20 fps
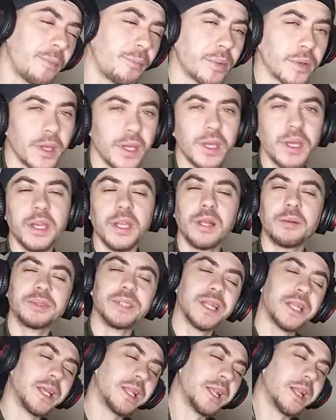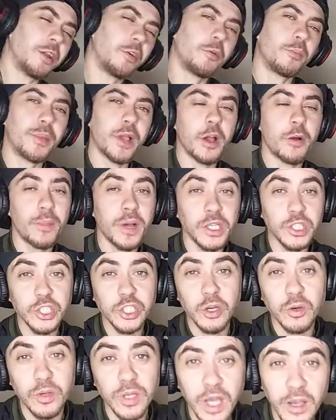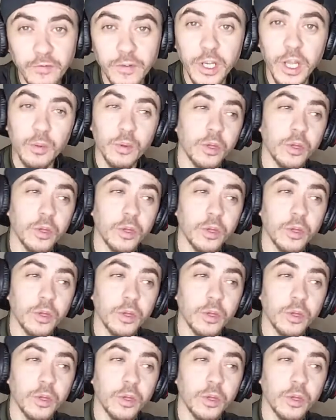You know what I'm saying, hit that little bell, man, show love, you know,